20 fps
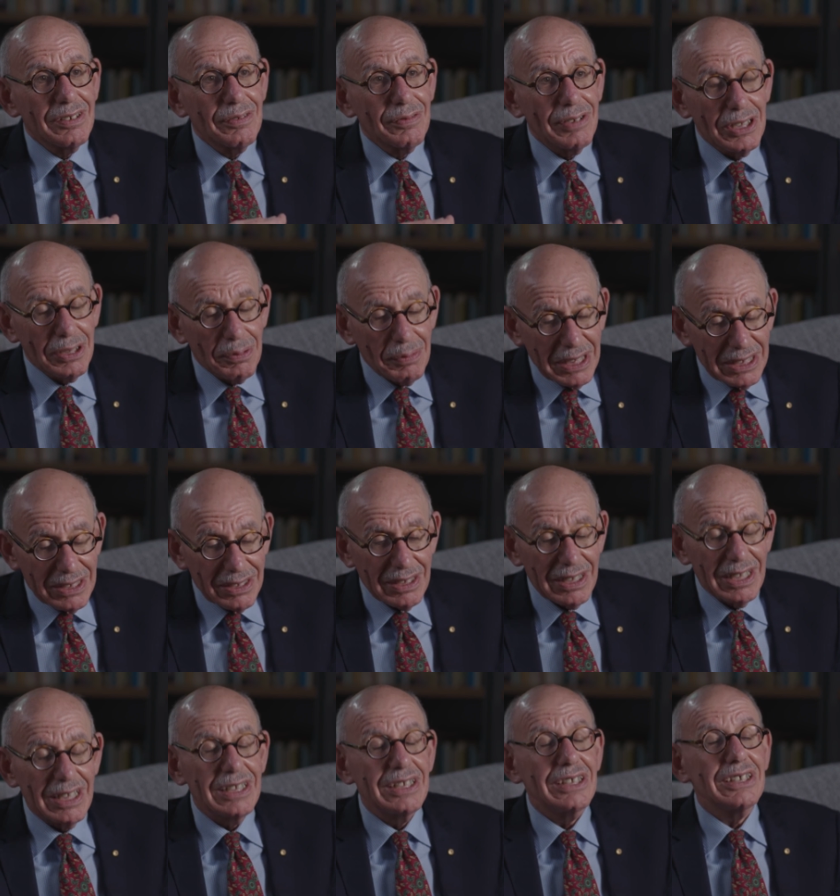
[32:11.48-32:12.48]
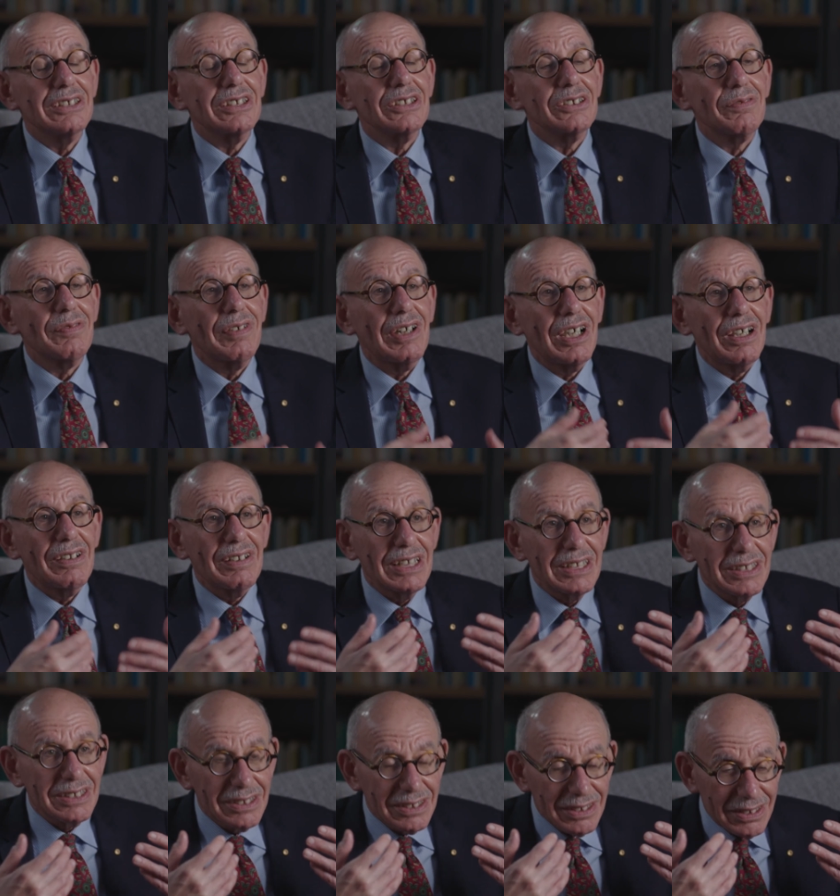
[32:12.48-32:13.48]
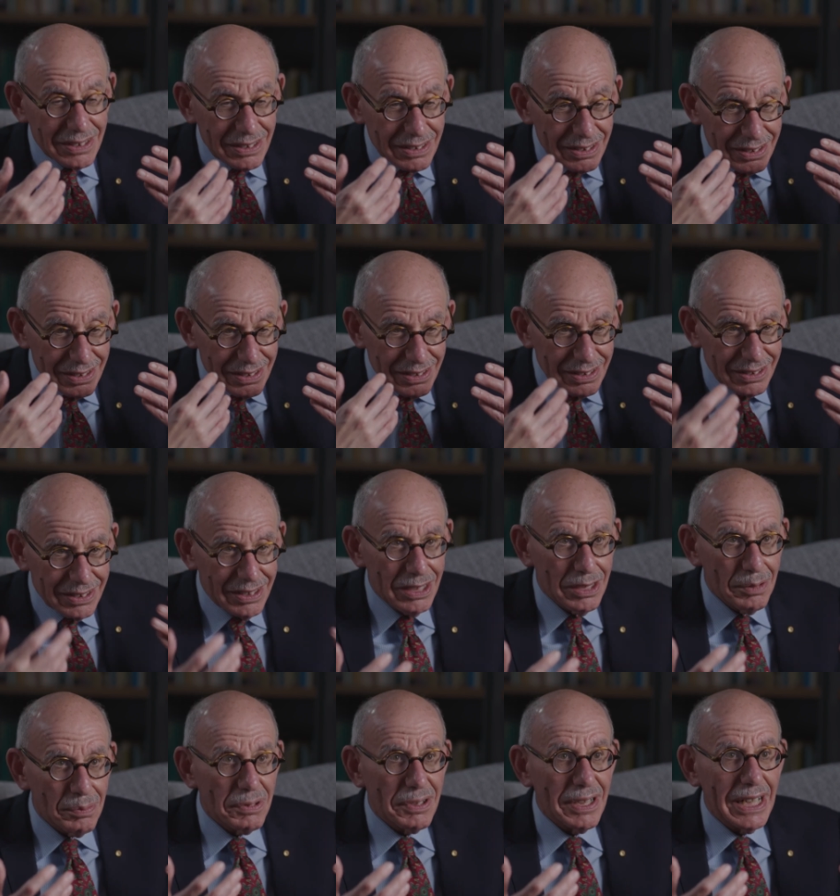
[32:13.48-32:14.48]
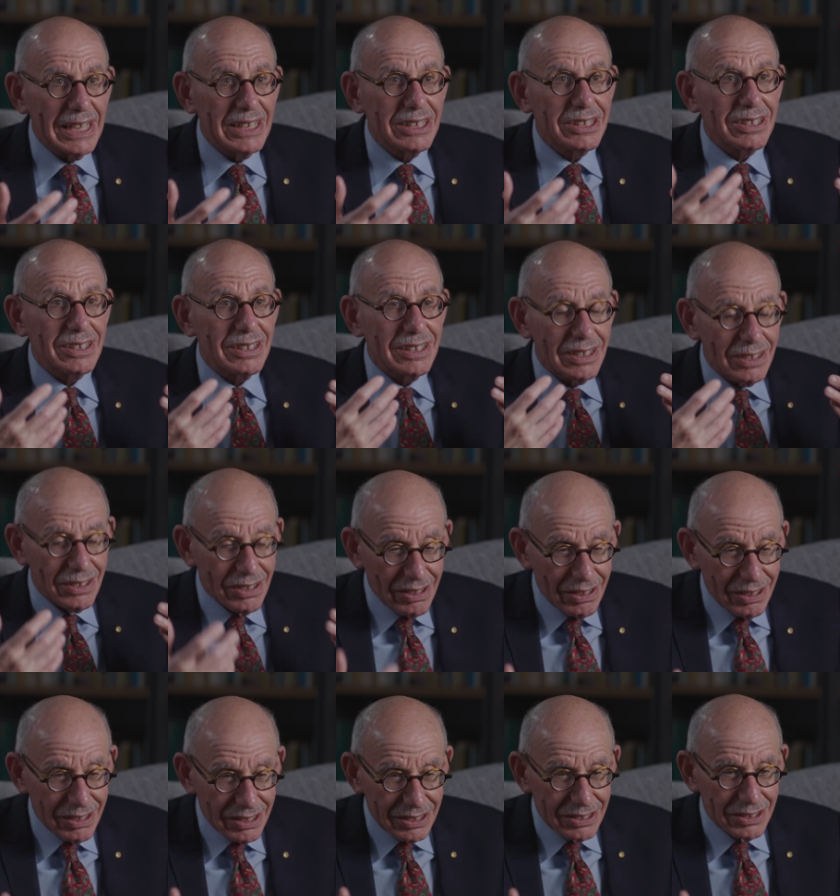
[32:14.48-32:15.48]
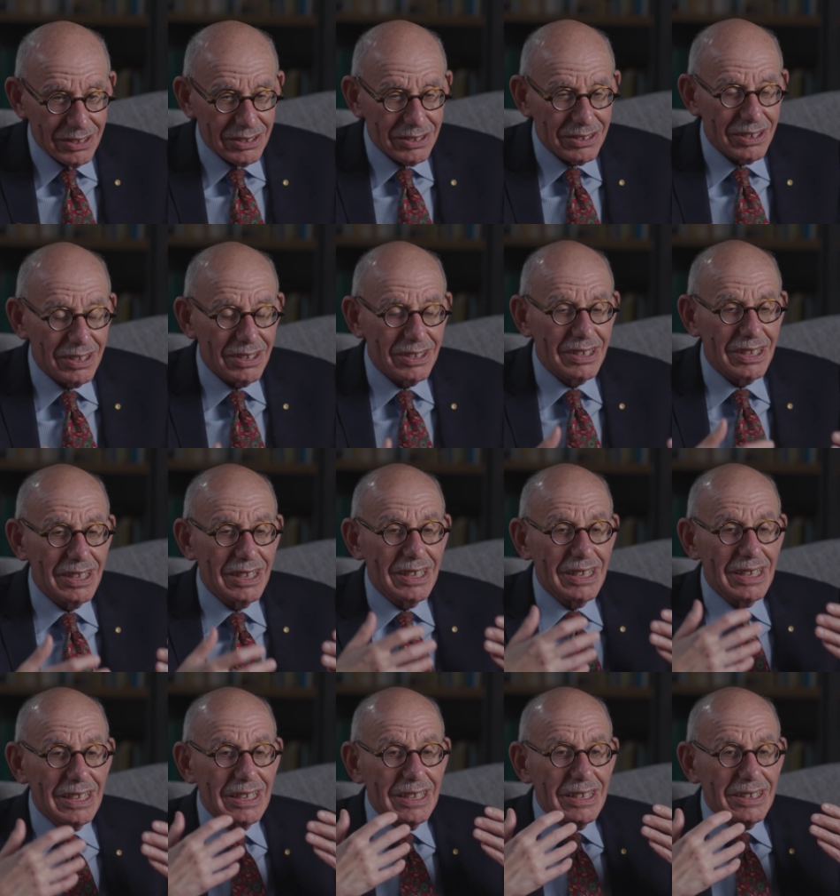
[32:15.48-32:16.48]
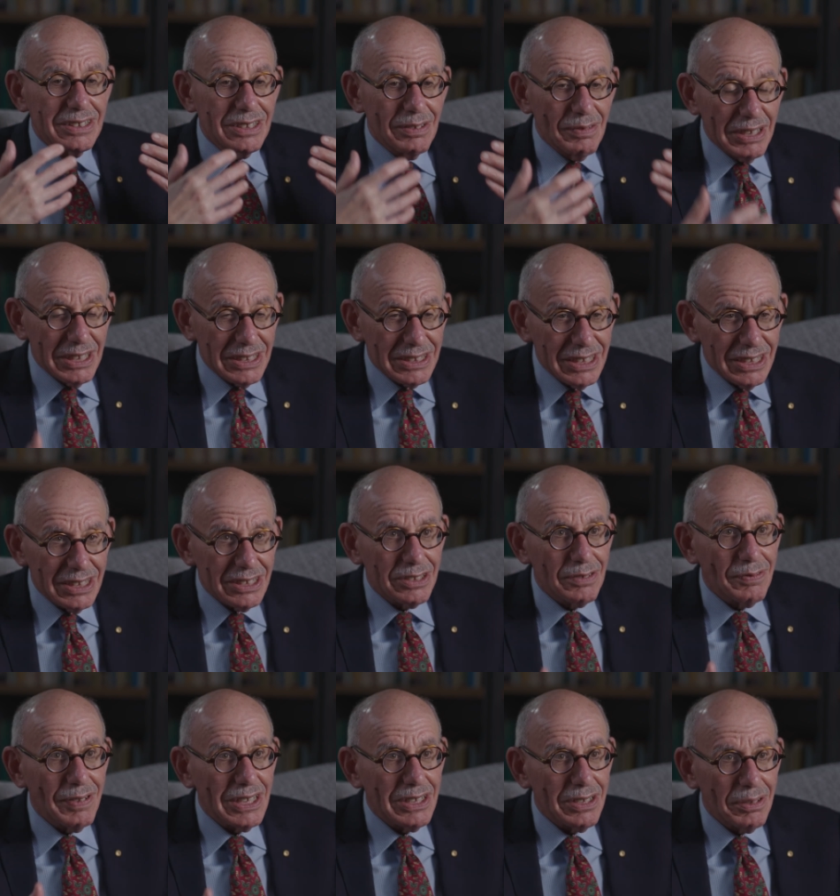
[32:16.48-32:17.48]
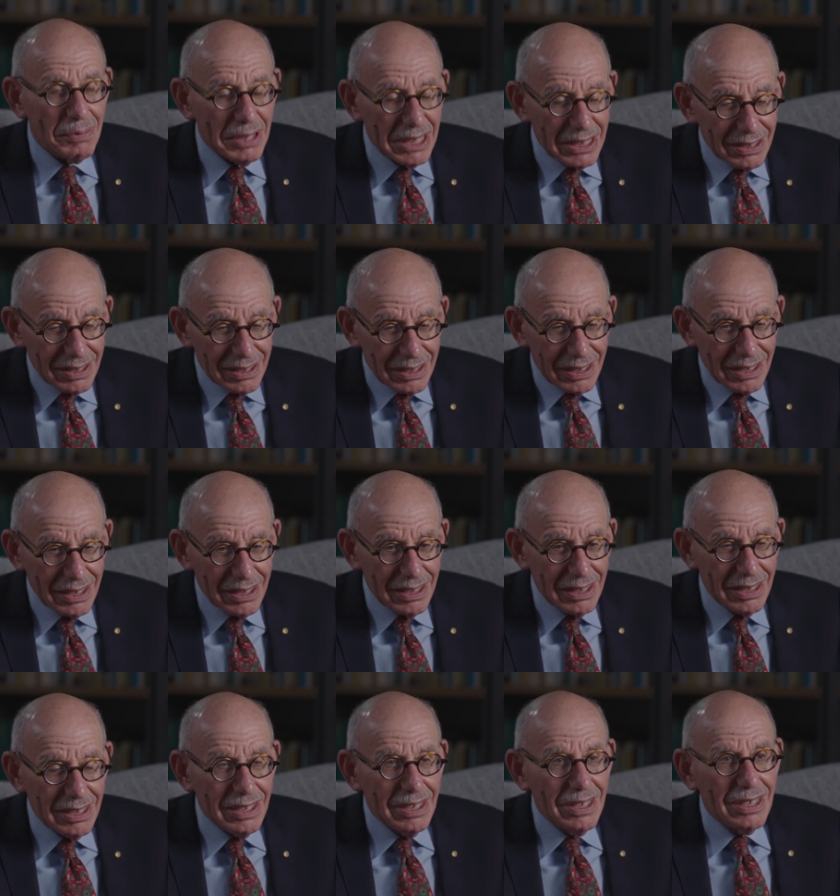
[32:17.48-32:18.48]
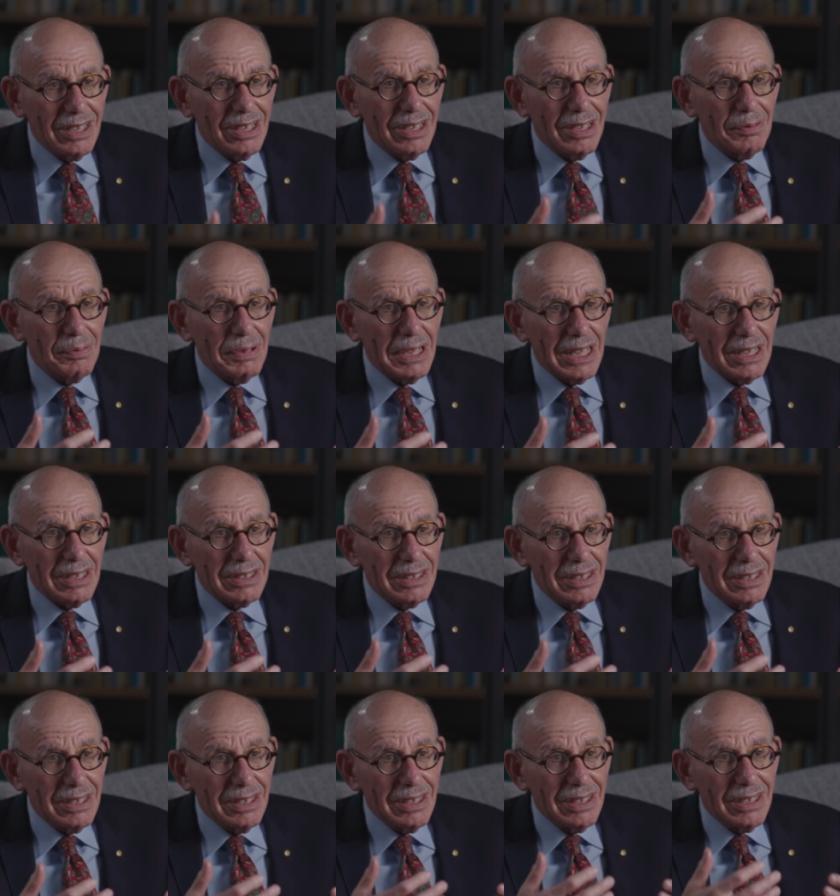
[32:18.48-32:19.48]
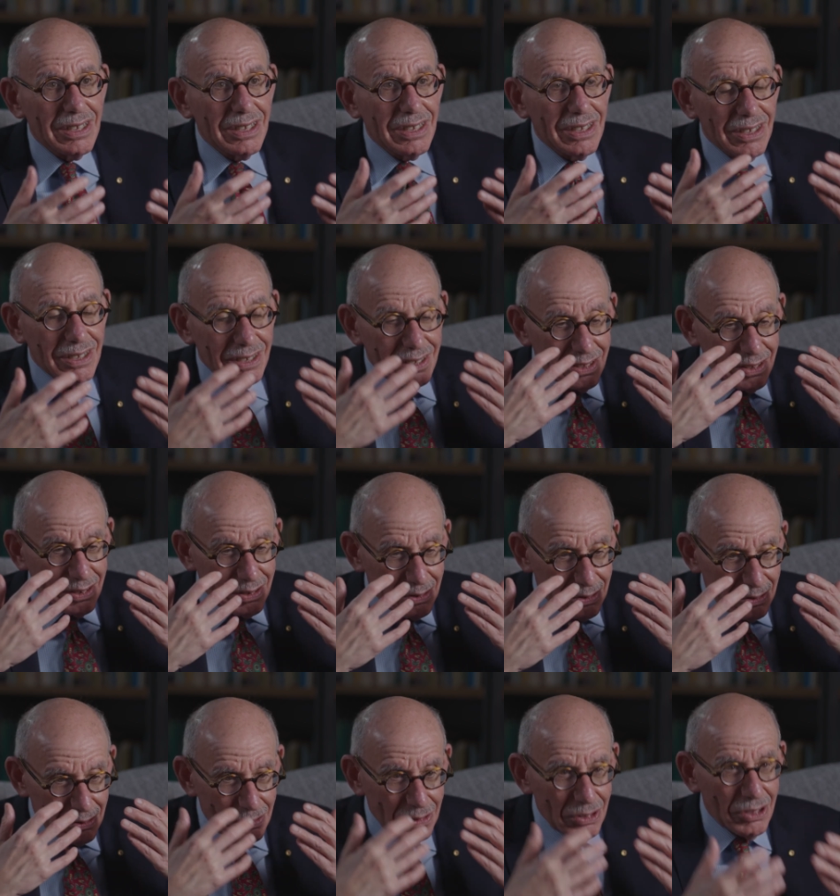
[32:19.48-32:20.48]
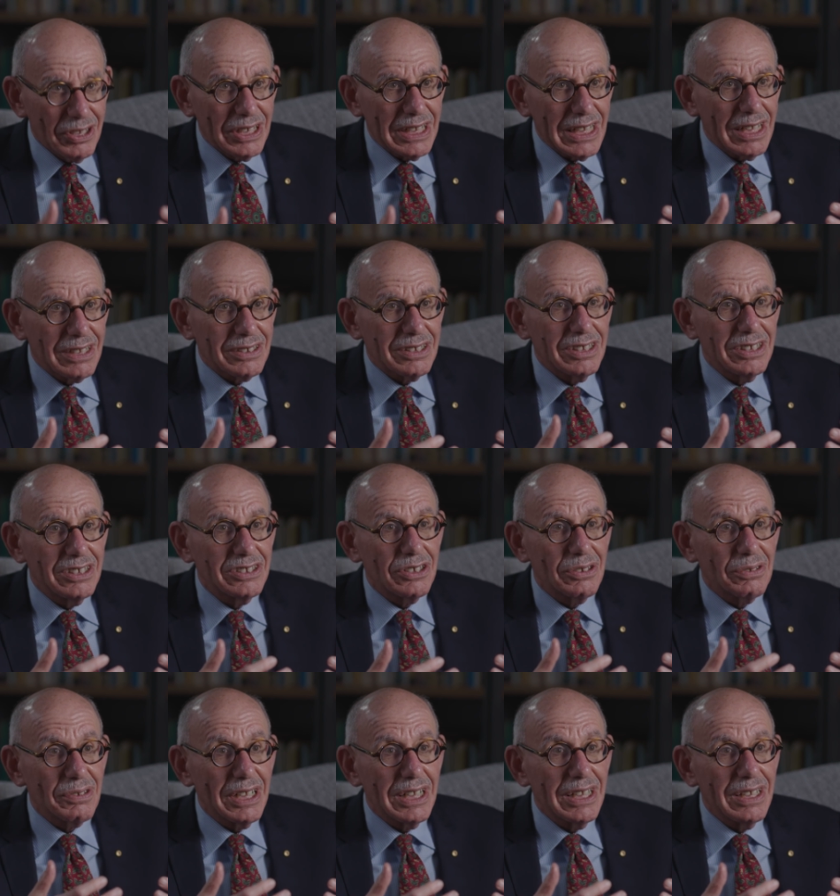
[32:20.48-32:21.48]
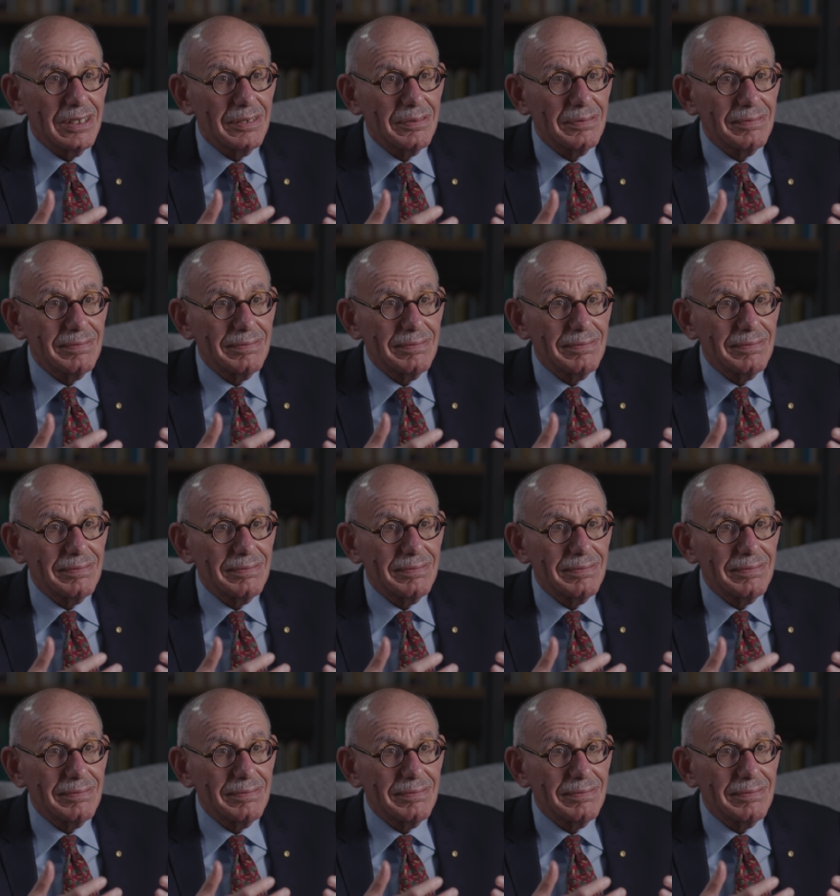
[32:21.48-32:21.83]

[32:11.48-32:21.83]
fundamentally, at least as far as deliberation and thought is concerned, civility is fundamentally about learning how to disagree.